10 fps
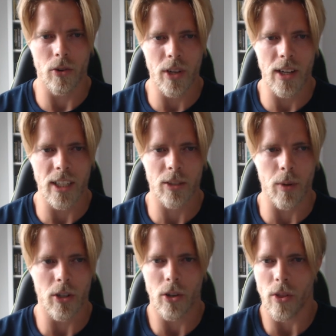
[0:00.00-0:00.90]
to read lists,
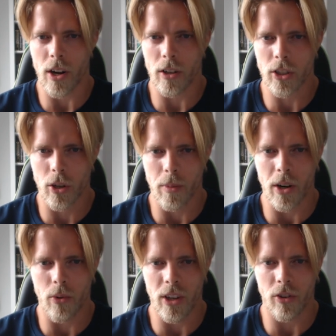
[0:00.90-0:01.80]
but you know, there are so
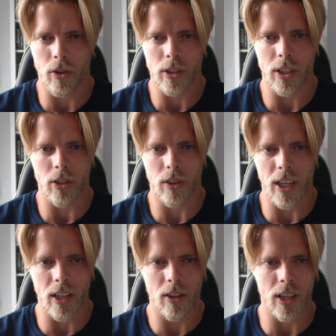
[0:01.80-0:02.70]
many resources on the
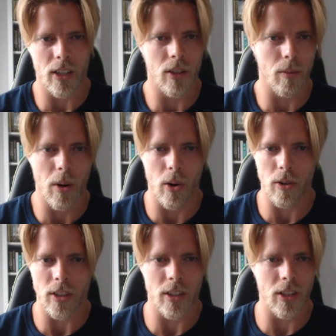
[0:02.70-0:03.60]
internet, you know,
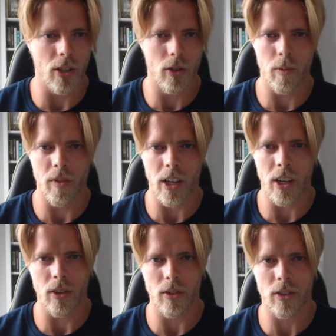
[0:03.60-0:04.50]
blogs, YouTube
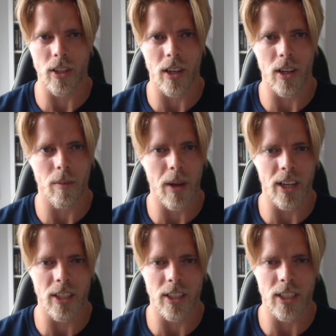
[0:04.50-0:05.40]
videos,
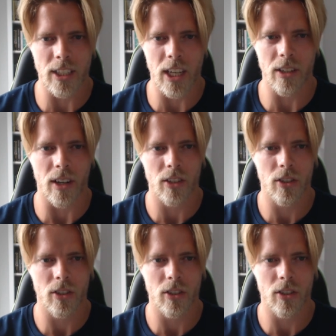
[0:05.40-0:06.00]
pages, etc.